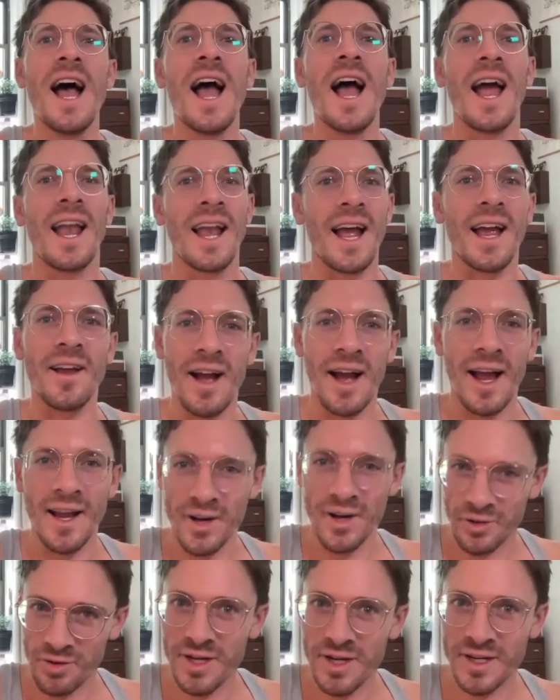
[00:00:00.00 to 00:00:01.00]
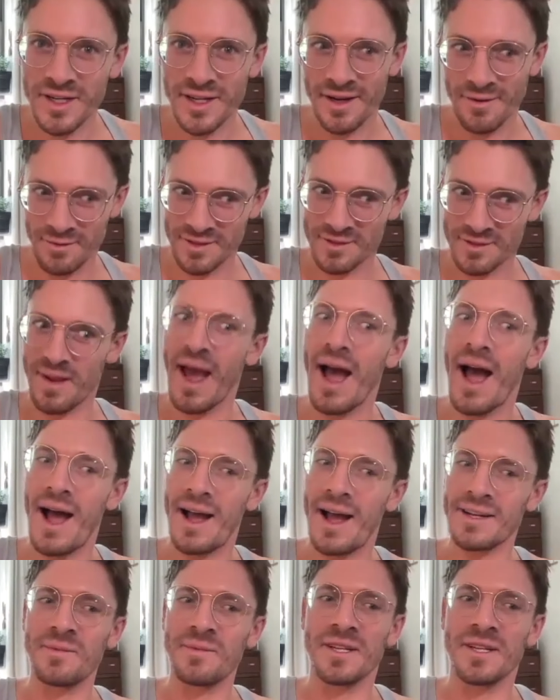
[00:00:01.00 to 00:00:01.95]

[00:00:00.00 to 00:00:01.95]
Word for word: And I agreed it was bad, but